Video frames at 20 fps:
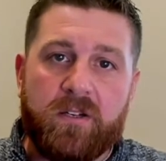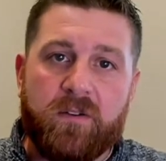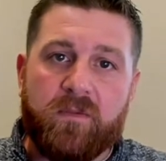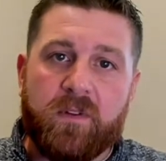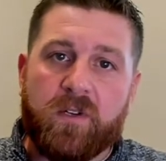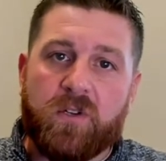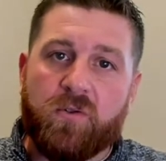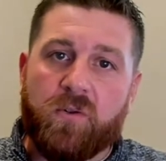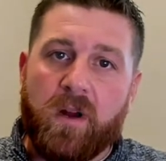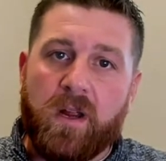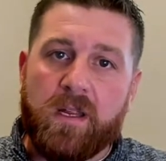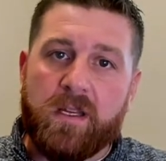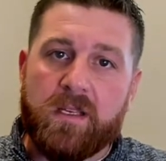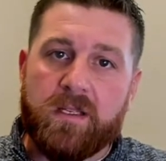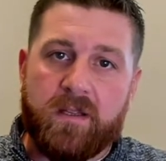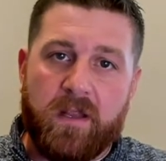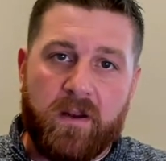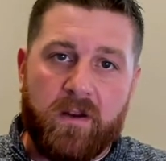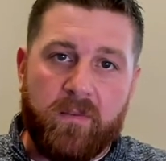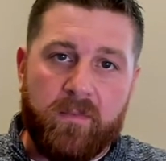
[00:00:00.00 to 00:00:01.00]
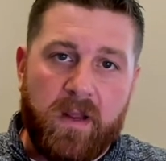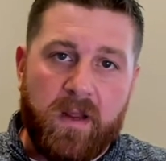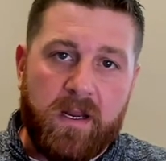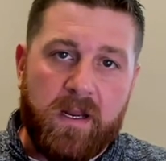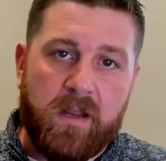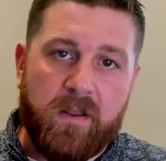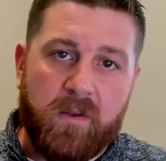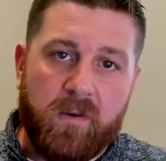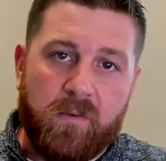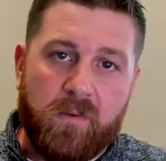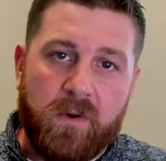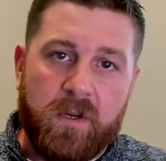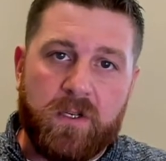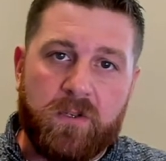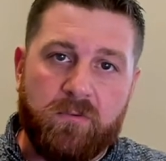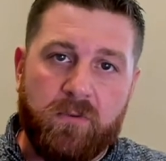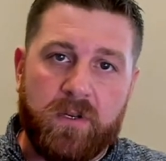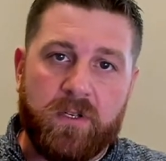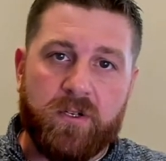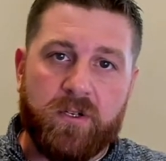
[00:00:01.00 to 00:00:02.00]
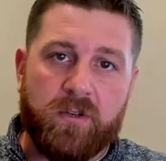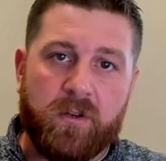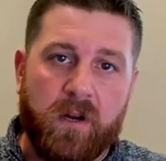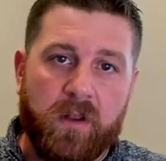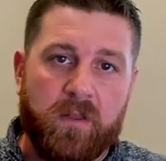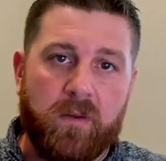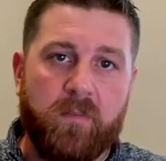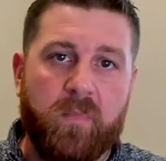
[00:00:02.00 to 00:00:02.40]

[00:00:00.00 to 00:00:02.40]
of the trends that are making the rich richer and the